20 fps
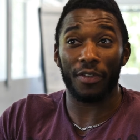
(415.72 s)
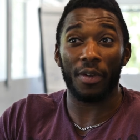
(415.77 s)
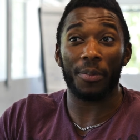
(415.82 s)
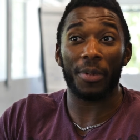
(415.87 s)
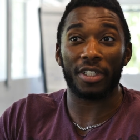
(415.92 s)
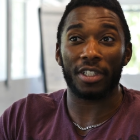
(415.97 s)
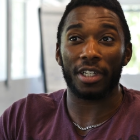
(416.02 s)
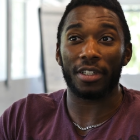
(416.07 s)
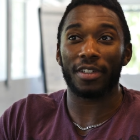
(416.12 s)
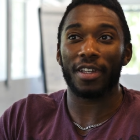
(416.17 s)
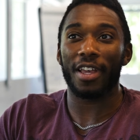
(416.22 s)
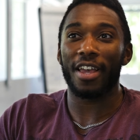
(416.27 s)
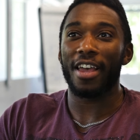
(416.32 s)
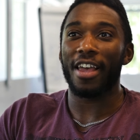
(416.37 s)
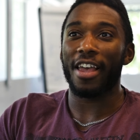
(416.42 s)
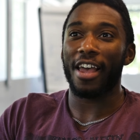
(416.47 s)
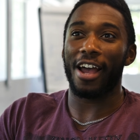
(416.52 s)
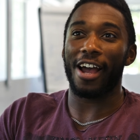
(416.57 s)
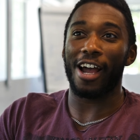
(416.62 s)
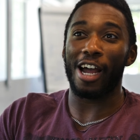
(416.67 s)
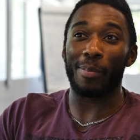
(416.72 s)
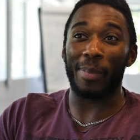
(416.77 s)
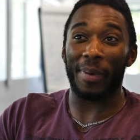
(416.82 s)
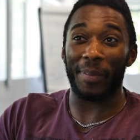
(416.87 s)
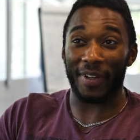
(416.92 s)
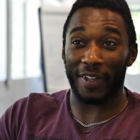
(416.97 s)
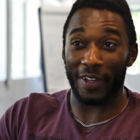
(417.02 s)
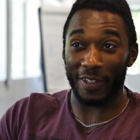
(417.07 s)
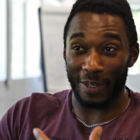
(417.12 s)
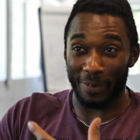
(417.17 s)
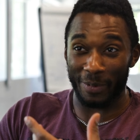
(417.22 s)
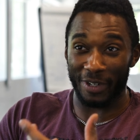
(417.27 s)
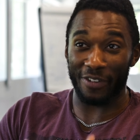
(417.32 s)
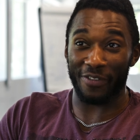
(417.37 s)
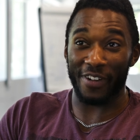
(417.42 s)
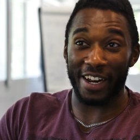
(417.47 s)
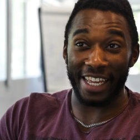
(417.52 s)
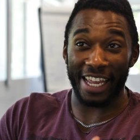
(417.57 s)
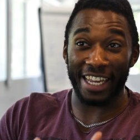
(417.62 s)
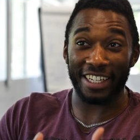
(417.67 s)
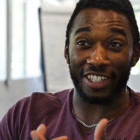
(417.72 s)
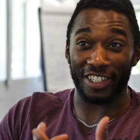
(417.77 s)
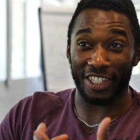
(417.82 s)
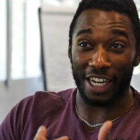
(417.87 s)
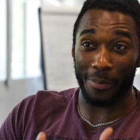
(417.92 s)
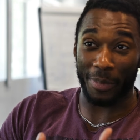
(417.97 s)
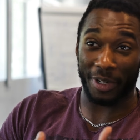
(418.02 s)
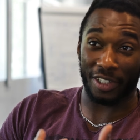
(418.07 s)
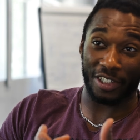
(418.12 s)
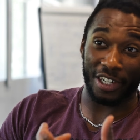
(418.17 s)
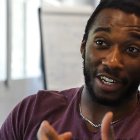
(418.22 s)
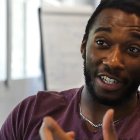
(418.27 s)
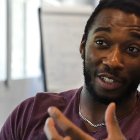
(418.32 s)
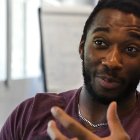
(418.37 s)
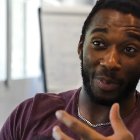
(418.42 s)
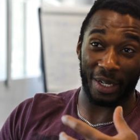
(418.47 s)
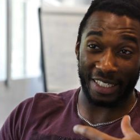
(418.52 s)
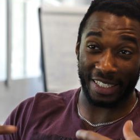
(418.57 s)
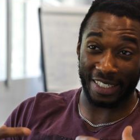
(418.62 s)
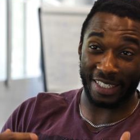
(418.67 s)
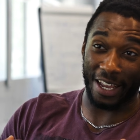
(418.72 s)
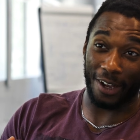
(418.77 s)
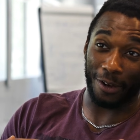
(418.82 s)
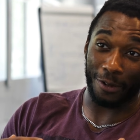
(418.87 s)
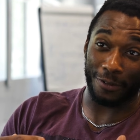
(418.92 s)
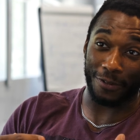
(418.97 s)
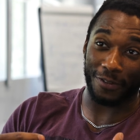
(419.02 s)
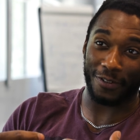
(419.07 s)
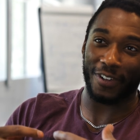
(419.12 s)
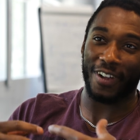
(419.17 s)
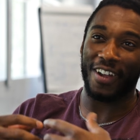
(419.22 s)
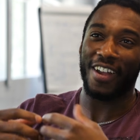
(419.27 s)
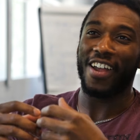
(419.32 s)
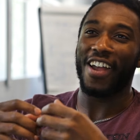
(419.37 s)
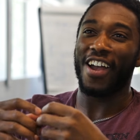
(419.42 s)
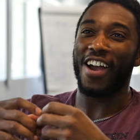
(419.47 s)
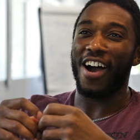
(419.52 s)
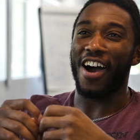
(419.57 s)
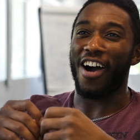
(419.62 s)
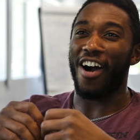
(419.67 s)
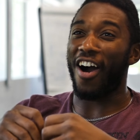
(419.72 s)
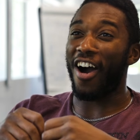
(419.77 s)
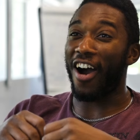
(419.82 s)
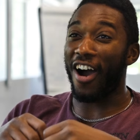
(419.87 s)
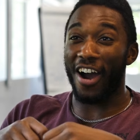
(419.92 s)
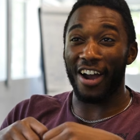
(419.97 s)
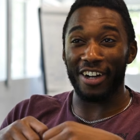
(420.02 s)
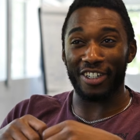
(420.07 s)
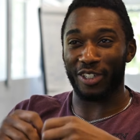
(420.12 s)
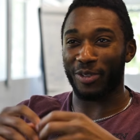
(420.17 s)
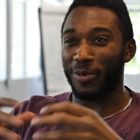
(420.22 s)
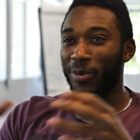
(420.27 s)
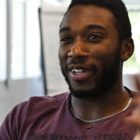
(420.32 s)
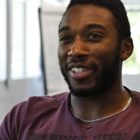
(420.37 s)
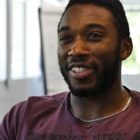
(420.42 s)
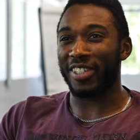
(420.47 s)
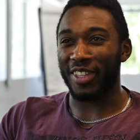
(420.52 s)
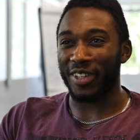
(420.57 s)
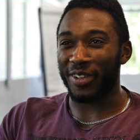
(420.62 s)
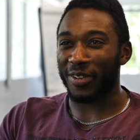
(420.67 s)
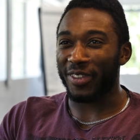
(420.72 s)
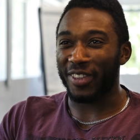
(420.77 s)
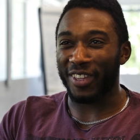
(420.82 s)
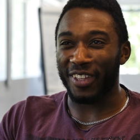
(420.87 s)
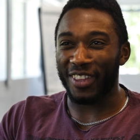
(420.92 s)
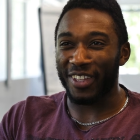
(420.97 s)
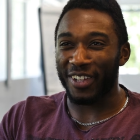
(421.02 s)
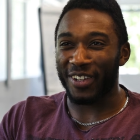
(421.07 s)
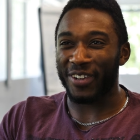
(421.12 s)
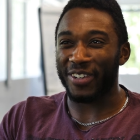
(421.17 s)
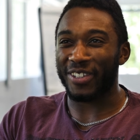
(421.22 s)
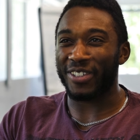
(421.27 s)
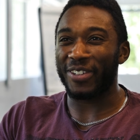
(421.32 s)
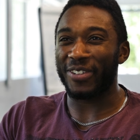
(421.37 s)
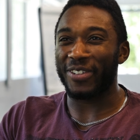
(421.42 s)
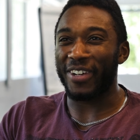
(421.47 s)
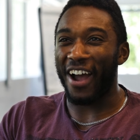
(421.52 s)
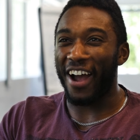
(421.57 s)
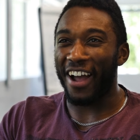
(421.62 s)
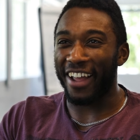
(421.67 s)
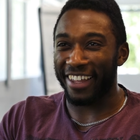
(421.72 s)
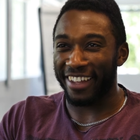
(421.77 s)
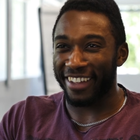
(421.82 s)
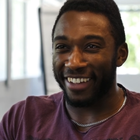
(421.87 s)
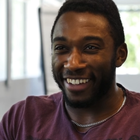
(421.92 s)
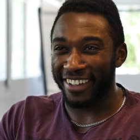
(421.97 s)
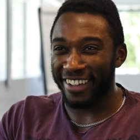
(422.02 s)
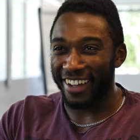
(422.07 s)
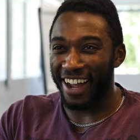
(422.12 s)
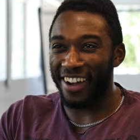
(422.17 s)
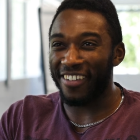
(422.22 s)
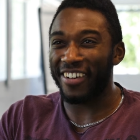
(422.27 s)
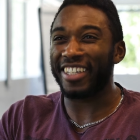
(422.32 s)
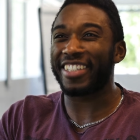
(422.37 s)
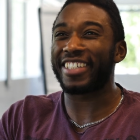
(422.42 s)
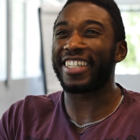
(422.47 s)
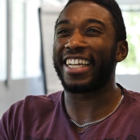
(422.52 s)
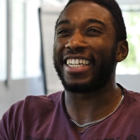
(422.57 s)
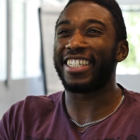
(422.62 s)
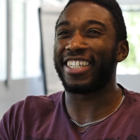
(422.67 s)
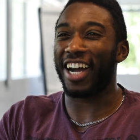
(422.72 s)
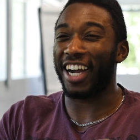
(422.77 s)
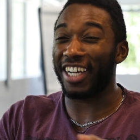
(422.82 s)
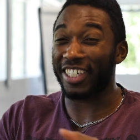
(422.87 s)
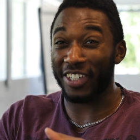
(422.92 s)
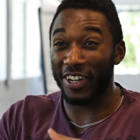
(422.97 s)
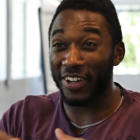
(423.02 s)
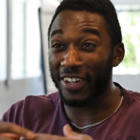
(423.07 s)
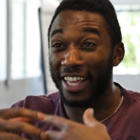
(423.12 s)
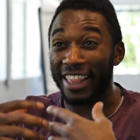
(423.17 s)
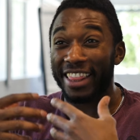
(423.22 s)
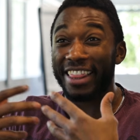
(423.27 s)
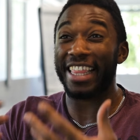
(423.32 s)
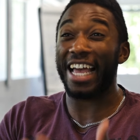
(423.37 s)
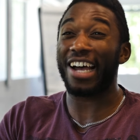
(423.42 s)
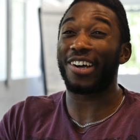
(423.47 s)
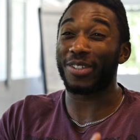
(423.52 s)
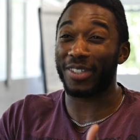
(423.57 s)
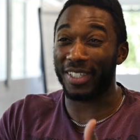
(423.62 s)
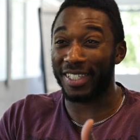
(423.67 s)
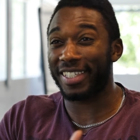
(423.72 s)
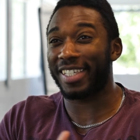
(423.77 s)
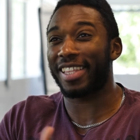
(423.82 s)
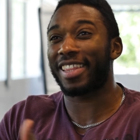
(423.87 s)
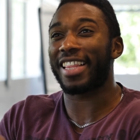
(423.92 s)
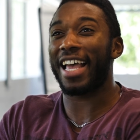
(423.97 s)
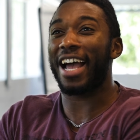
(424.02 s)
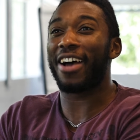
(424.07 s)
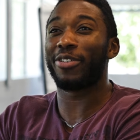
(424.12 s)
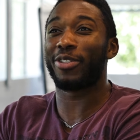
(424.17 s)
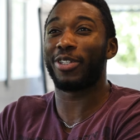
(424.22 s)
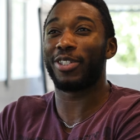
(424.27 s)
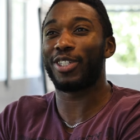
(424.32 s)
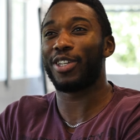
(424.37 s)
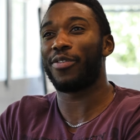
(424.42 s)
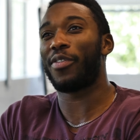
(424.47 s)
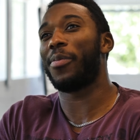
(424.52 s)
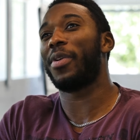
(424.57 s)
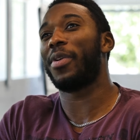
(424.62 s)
of images. Uh, but because I'm doing radiation damage studies myself, I just want to see the, the, the crystal die. I want to see it die. So I'll get thousands and thousands of